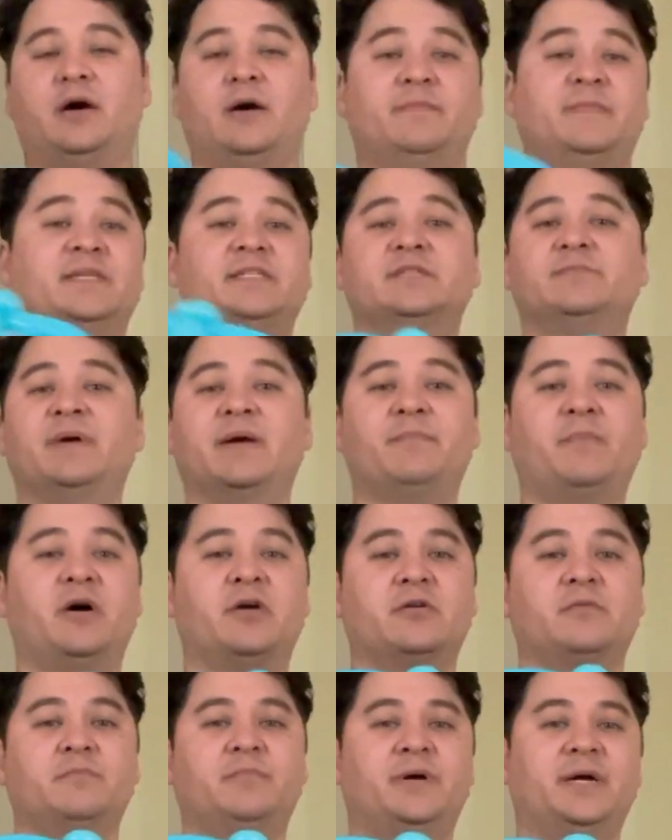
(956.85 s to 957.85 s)
This is my
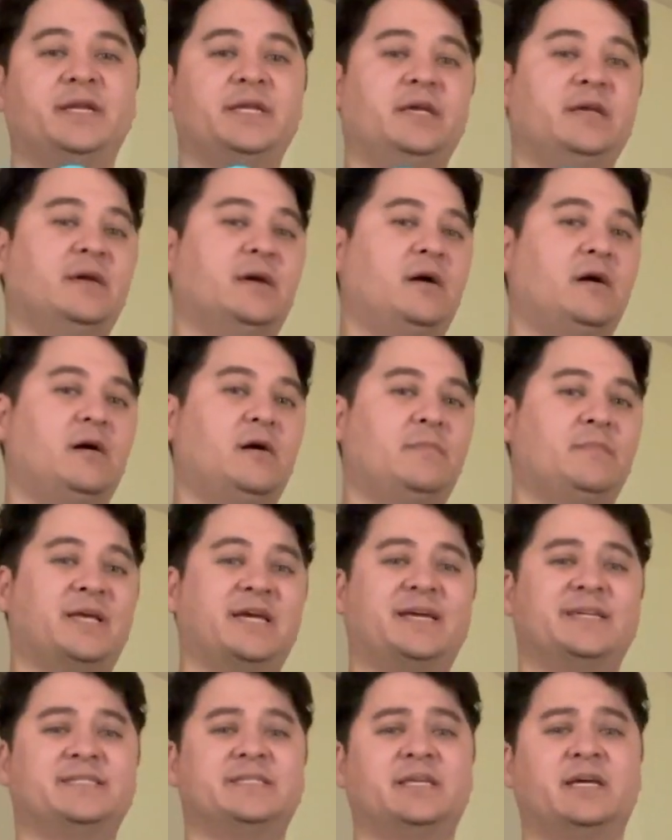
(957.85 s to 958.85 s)
modern bunny.
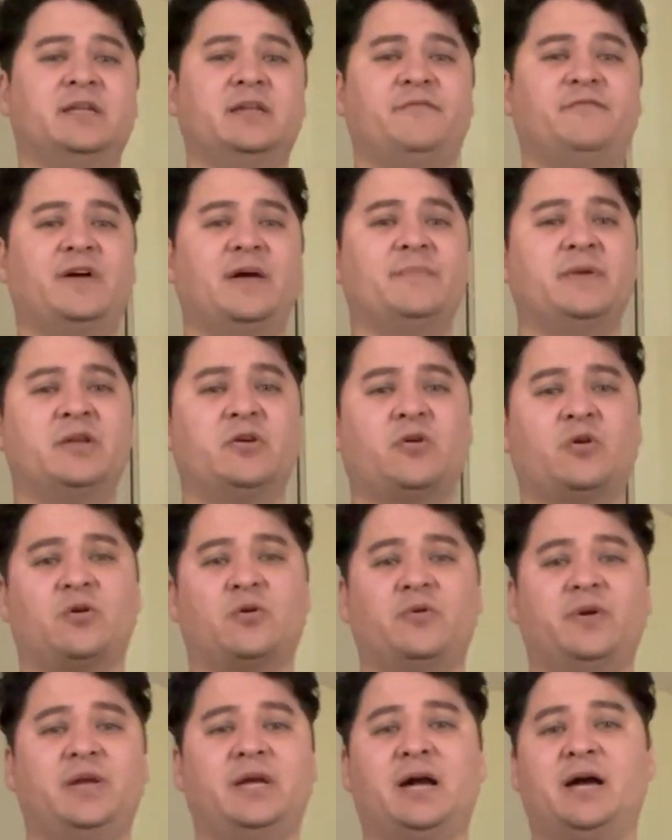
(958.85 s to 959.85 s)
Like I said, if I'm in a
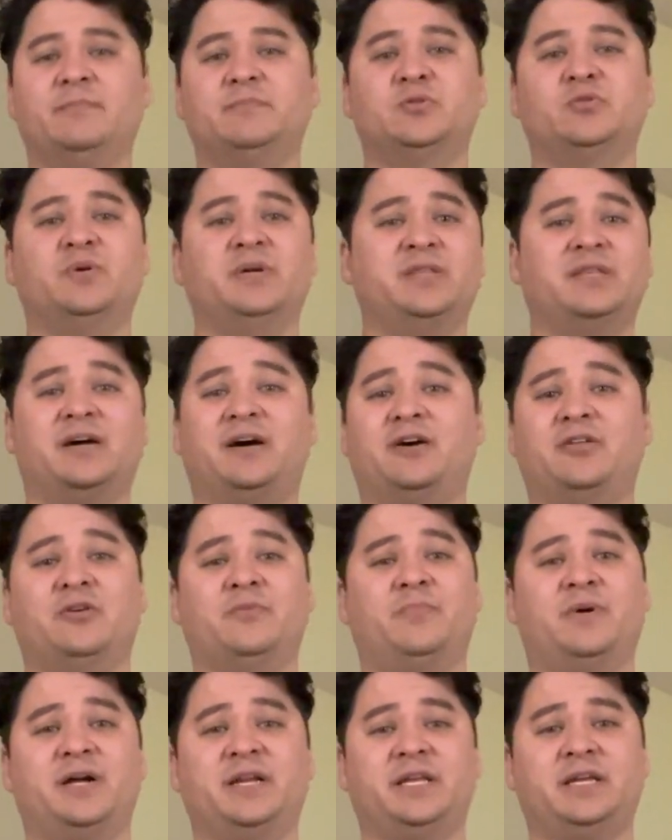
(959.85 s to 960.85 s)
hurry, I'm doing the other
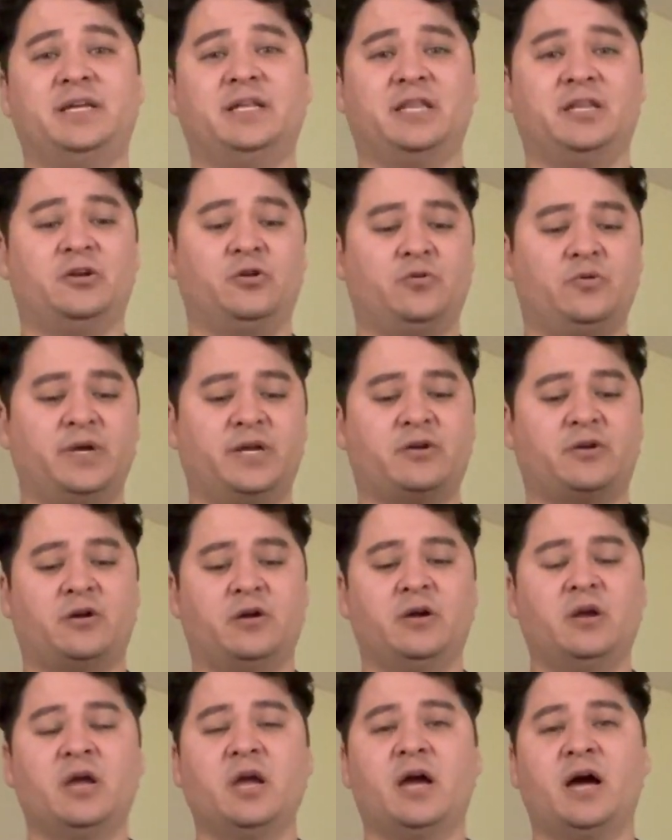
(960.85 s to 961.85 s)
bunny a little
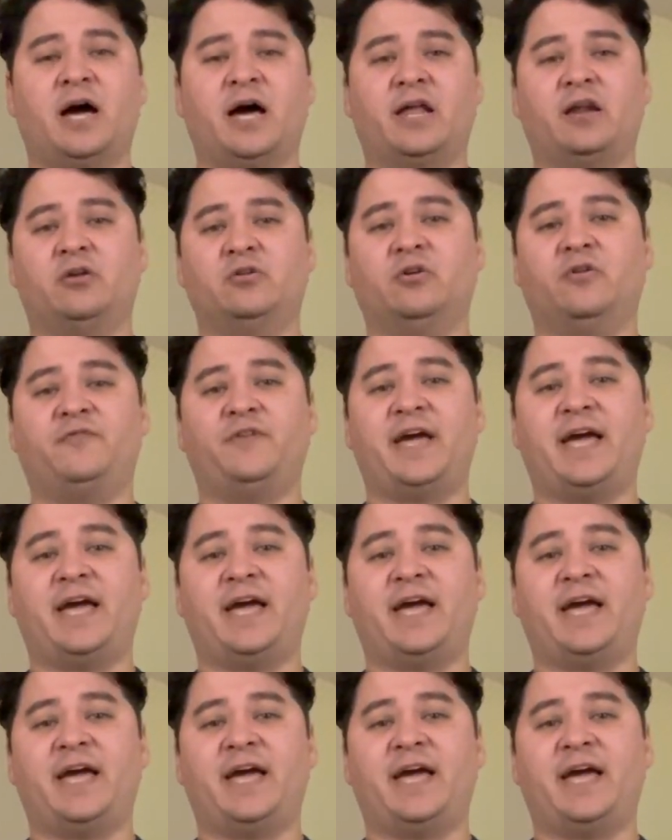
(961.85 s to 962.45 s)
quicker. I don't know if I